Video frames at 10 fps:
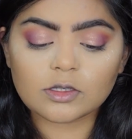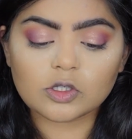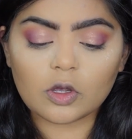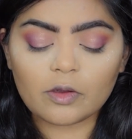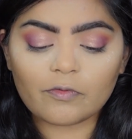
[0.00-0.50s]

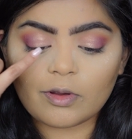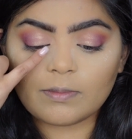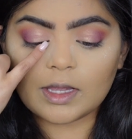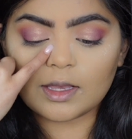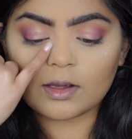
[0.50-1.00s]
So
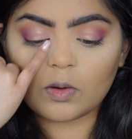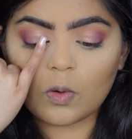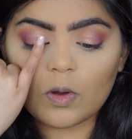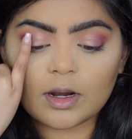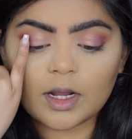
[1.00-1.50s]
from the inner
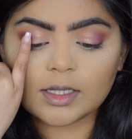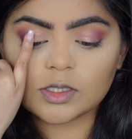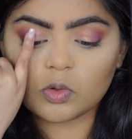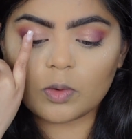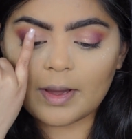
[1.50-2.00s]
corner
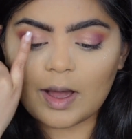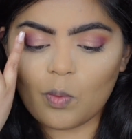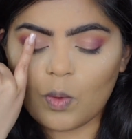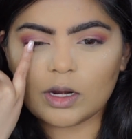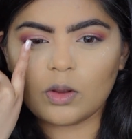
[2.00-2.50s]
to
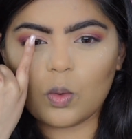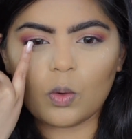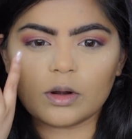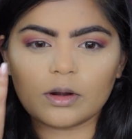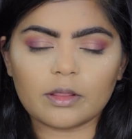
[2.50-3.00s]
about
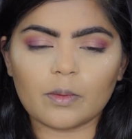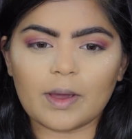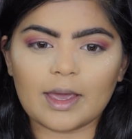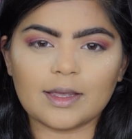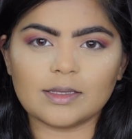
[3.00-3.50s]
1/4 of the
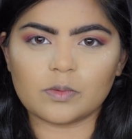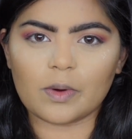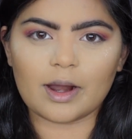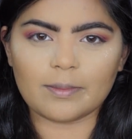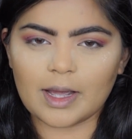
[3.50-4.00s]
way is
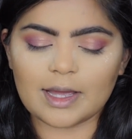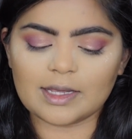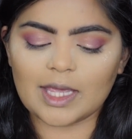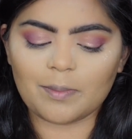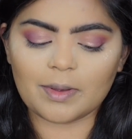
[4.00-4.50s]
where I'm kind
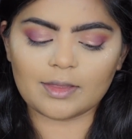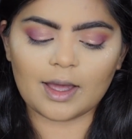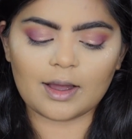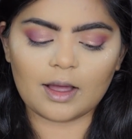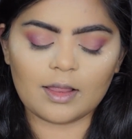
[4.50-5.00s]
of keeping
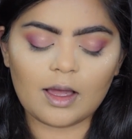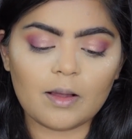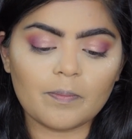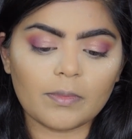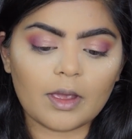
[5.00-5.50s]
that
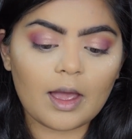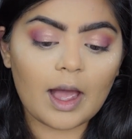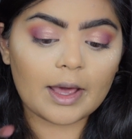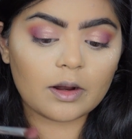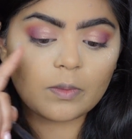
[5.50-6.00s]
color.
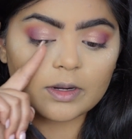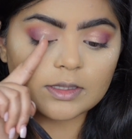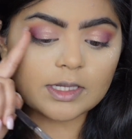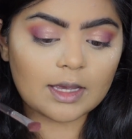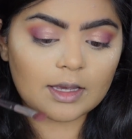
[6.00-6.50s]
I don't want
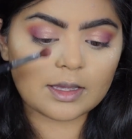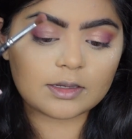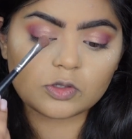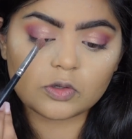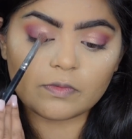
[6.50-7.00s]
to take
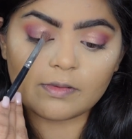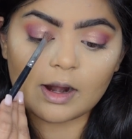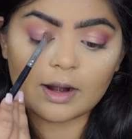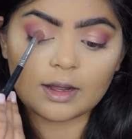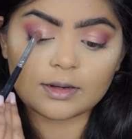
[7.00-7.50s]
it too
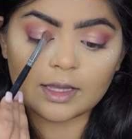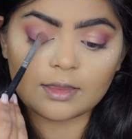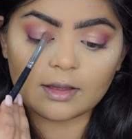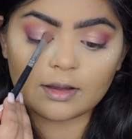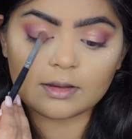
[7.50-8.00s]
far out
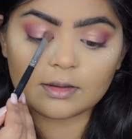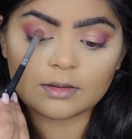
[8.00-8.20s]
either.